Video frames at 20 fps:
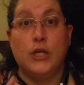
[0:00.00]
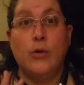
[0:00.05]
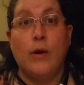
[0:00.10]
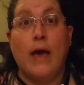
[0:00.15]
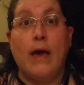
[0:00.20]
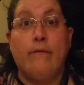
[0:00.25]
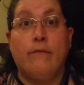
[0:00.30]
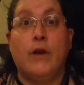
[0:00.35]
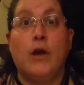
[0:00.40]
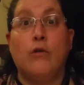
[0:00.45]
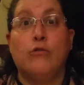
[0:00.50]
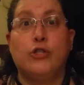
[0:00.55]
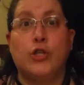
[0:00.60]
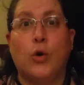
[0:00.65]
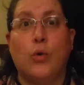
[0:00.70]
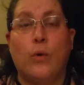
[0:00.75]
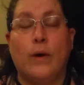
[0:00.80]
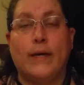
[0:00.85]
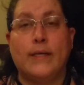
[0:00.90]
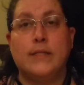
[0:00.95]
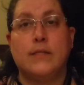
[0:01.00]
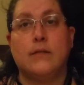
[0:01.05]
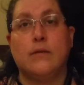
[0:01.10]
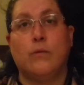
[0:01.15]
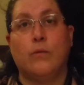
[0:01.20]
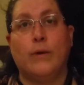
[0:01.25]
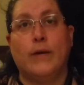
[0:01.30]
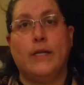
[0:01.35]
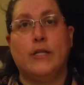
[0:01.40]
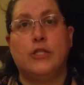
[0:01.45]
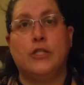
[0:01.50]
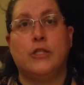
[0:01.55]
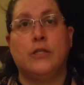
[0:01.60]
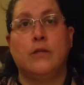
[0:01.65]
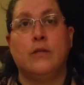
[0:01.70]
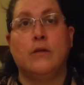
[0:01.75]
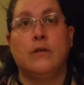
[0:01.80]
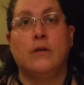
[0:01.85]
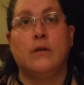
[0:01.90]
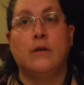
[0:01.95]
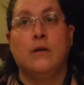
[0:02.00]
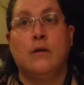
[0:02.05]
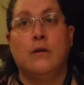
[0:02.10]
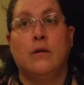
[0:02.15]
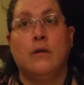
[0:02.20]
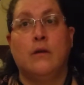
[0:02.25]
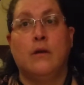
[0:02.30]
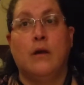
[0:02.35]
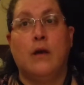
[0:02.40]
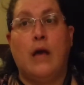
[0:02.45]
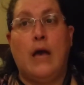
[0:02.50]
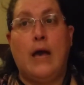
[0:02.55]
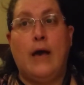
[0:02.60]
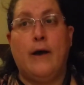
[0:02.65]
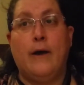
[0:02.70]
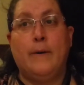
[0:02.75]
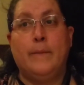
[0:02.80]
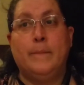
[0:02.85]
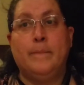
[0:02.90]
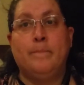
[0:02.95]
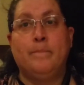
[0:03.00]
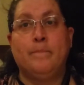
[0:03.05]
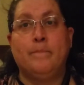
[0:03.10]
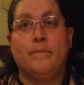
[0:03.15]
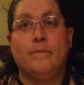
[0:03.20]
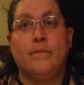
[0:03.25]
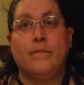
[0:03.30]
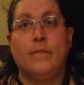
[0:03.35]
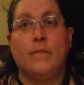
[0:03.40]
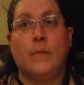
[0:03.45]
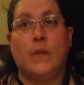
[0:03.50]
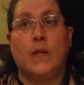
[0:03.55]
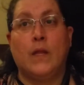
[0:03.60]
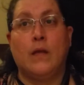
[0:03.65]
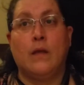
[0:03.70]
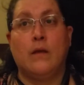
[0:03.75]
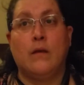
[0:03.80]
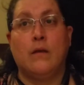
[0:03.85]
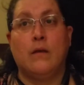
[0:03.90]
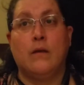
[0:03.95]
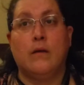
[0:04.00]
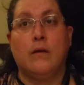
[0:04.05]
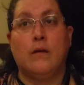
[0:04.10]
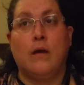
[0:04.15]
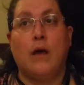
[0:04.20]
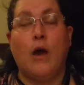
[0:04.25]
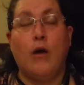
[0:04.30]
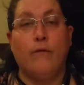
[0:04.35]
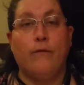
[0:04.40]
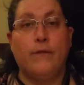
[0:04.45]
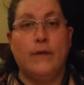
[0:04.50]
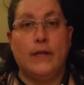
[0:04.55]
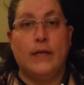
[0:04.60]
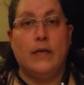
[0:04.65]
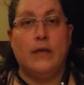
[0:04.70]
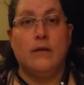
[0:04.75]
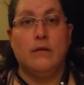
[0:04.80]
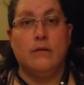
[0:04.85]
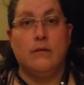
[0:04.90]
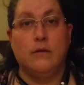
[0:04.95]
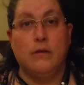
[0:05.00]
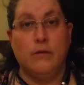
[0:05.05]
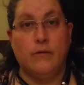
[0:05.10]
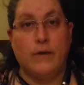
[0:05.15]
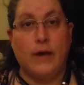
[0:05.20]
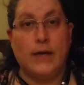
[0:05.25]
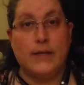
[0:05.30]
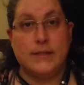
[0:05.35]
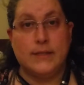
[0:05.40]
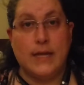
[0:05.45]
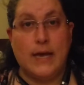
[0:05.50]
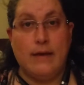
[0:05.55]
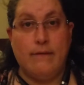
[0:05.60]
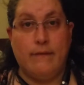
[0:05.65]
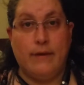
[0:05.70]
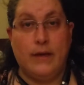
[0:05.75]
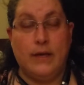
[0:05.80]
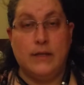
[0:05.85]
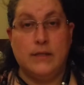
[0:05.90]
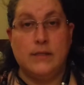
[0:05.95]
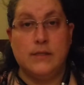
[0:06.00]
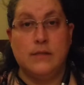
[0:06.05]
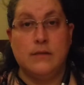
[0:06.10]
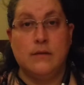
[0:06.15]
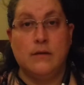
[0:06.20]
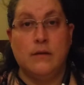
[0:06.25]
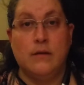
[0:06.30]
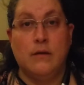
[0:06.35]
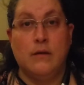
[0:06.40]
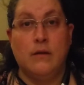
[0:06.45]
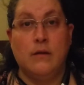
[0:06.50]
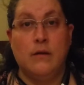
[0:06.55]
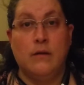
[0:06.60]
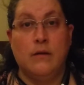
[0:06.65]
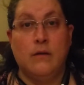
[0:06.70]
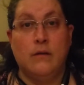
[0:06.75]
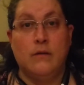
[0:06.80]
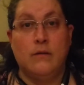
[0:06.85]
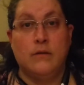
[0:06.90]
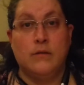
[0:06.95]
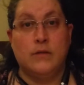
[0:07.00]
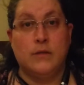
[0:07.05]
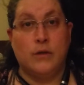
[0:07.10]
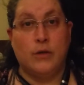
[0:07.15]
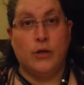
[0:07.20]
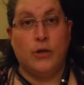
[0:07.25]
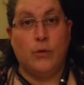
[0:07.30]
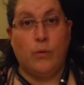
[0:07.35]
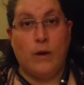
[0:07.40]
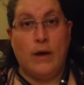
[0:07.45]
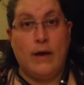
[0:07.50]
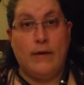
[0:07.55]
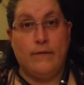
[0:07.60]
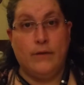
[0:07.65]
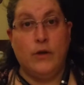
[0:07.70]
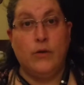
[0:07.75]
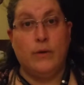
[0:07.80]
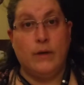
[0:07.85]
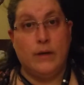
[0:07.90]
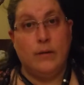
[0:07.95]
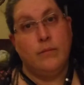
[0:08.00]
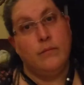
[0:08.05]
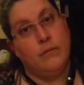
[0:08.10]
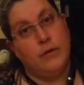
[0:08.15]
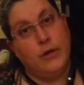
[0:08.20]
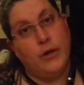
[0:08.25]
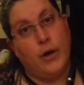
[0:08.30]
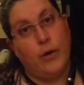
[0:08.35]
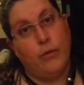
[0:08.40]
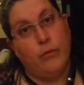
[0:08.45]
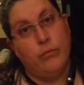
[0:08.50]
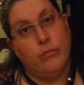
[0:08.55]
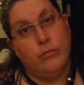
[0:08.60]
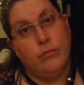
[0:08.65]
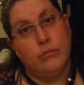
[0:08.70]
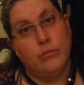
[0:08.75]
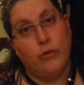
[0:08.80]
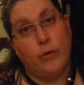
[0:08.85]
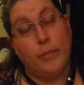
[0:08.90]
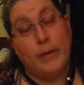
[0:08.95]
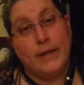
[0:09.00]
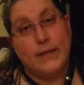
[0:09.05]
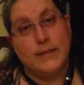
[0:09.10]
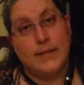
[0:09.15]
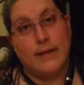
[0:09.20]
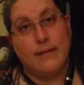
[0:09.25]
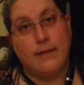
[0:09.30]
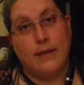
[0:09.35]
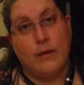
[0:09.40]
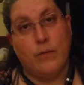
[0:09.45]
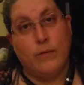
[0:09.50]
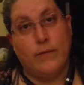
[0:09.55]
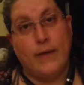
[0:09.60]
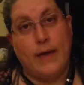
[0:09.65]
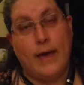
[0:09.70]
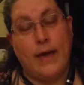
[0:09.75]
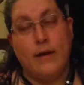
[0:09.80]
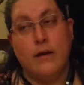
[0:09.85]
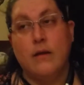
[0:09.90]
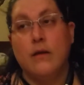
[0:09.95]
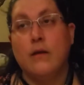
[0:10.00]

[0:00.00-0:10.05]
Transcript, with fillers: you have no choice, which um, hopefully you've got savings so you don't have, you can, you know, replace that thing with that.